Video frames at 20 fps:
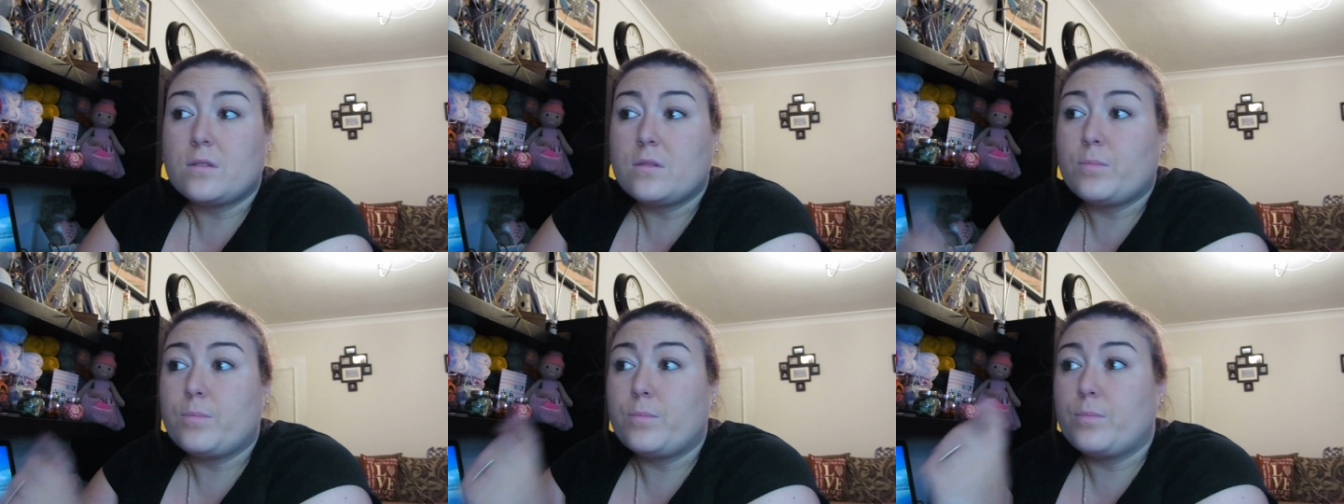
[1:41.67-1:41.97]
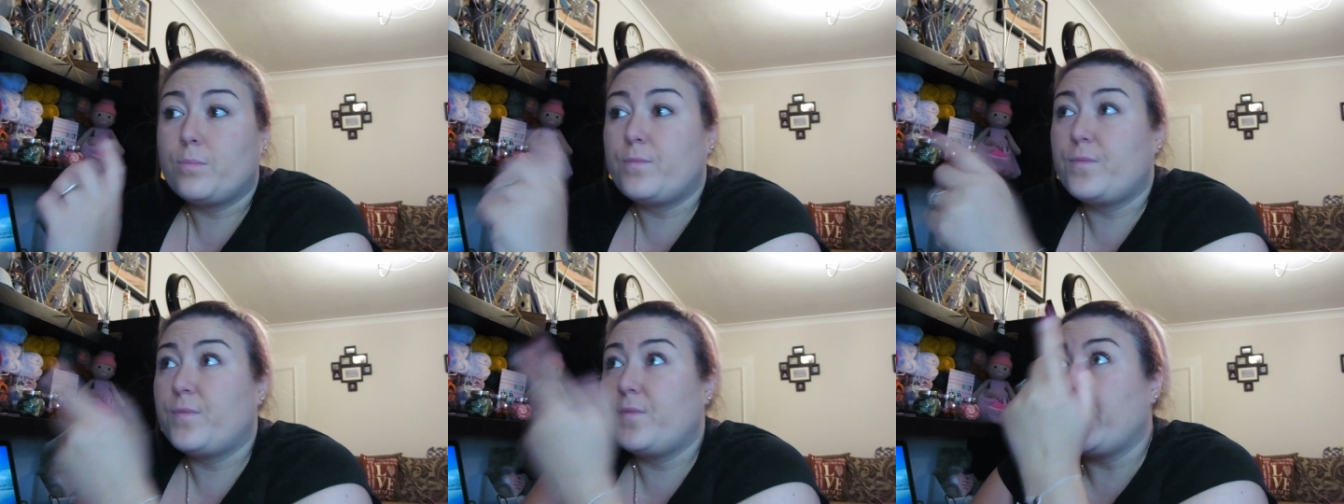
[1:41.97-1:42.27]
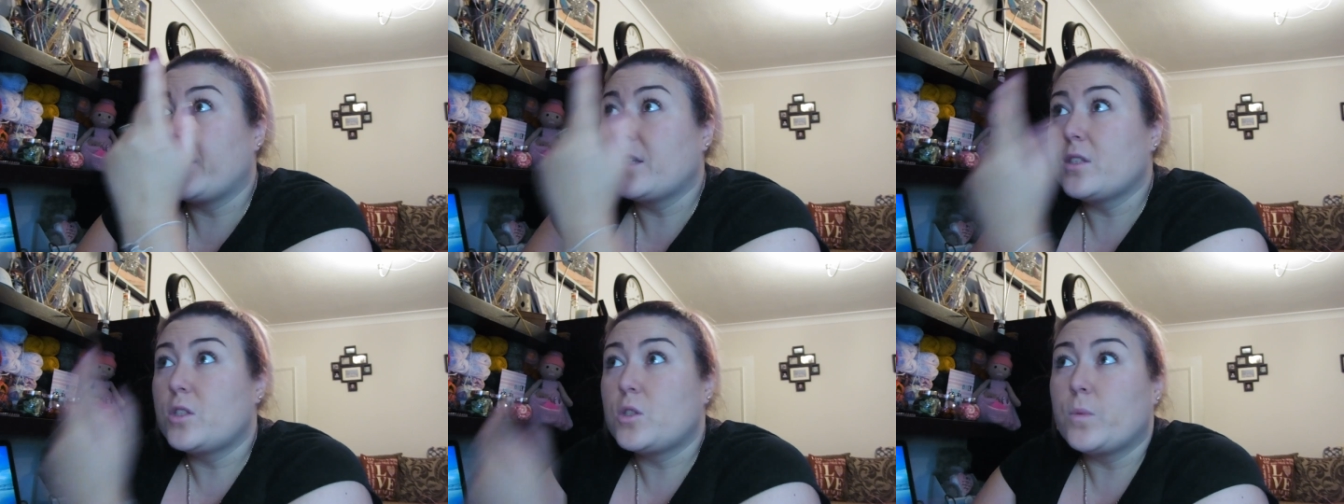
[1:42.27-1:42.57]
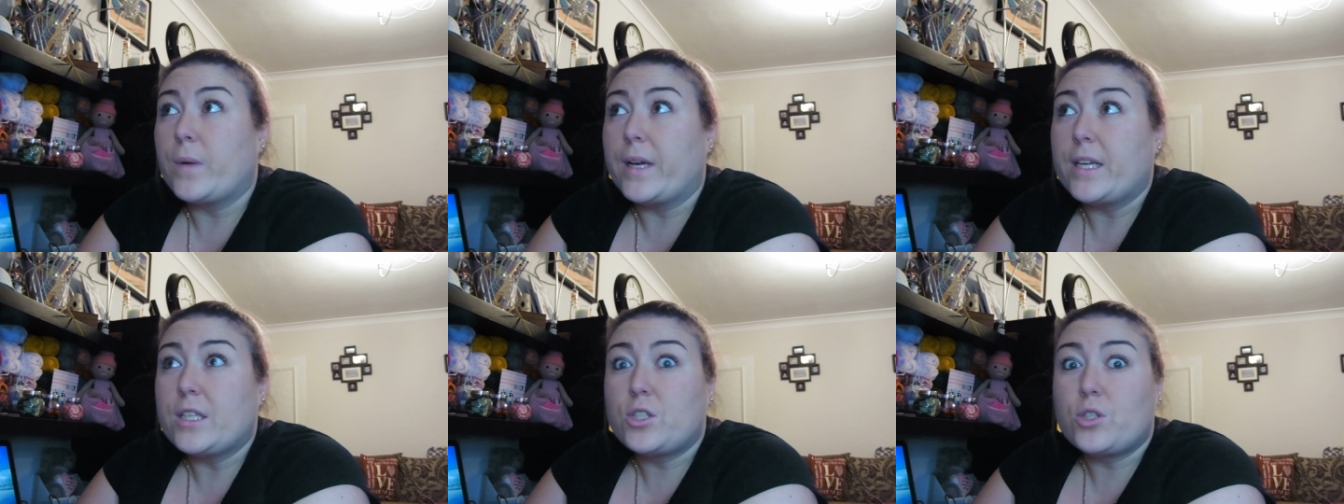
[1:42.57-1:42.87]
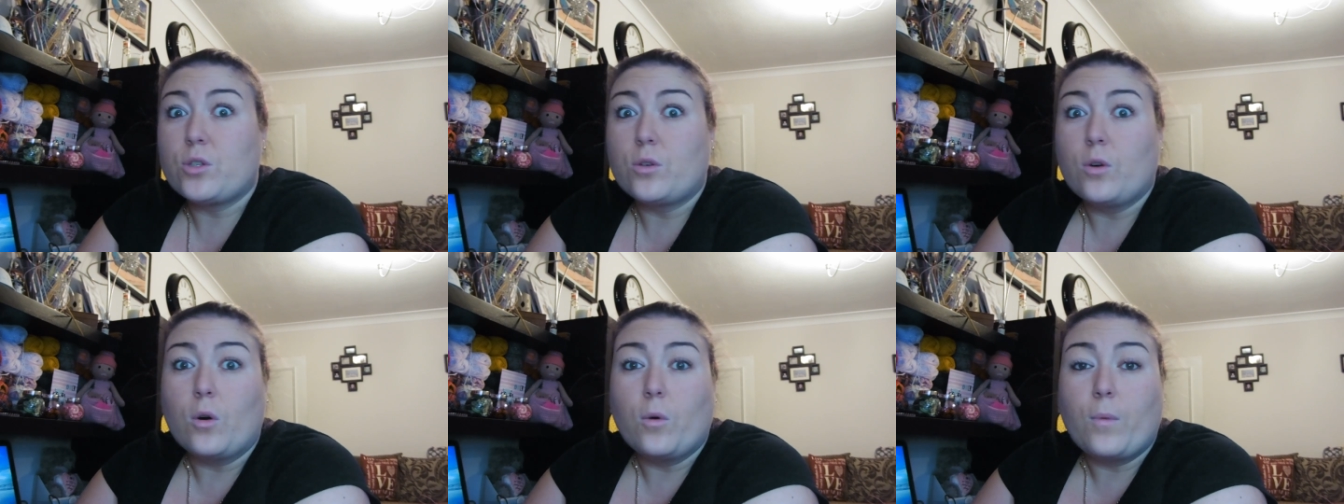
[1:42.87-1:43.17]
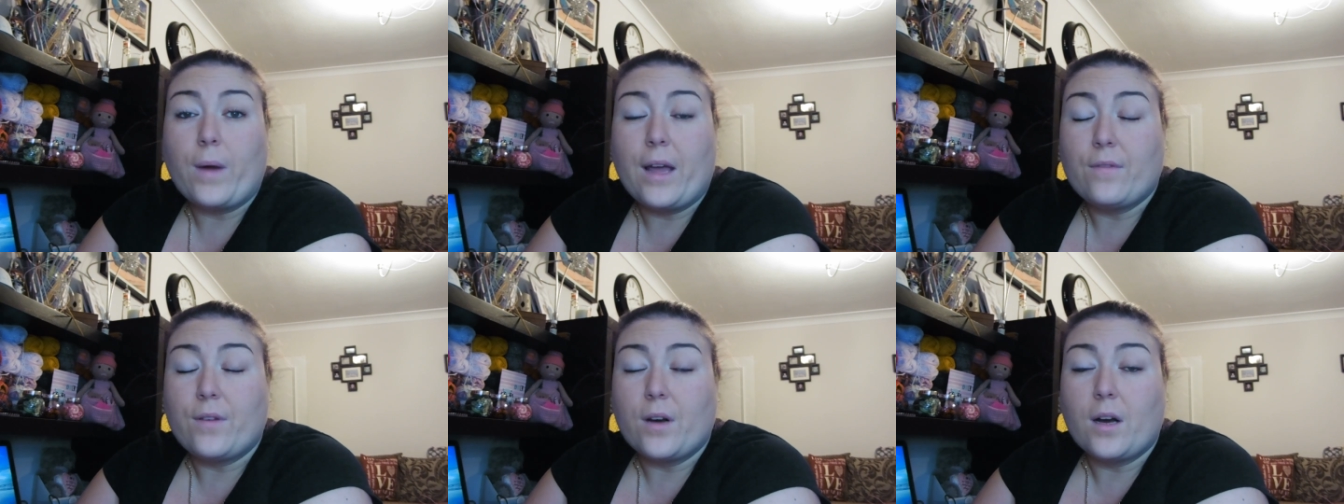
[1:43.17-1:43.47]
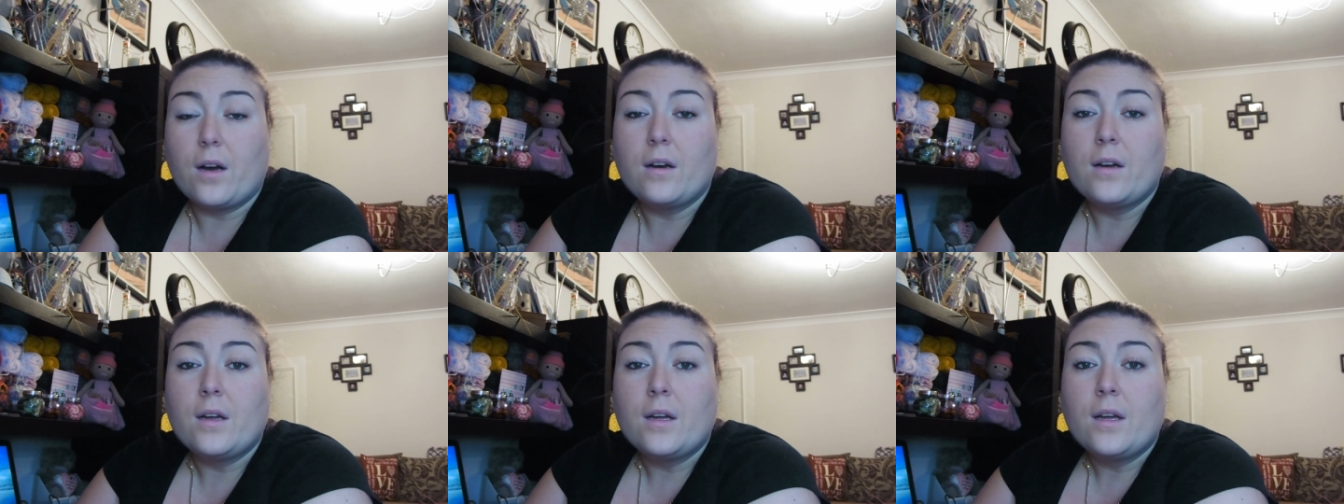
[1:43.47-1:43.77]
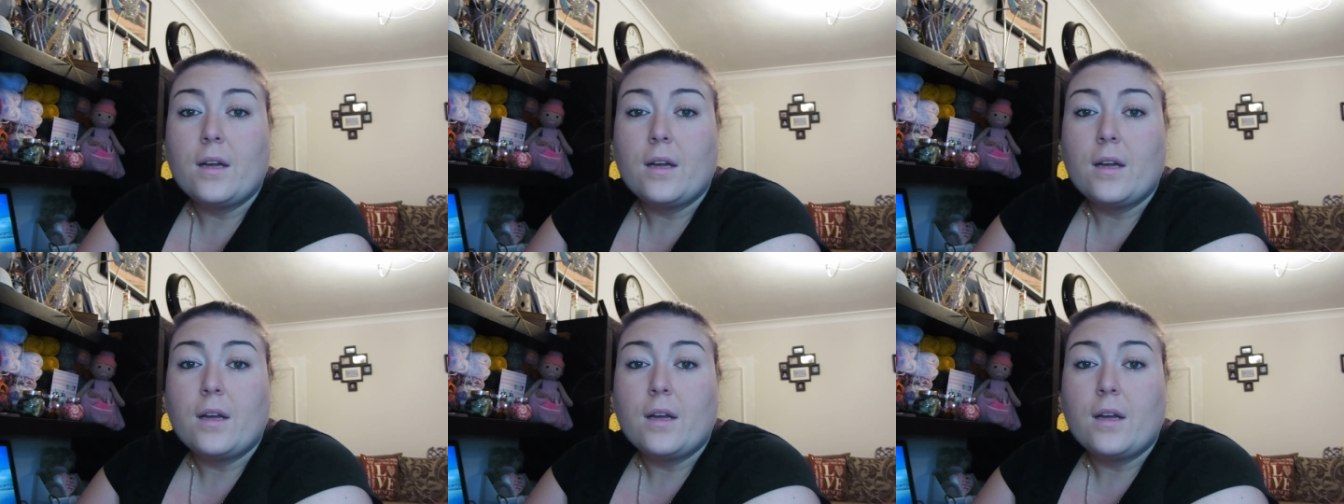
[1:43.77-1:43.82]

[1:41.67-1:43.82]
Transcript: flick a switch or whatever.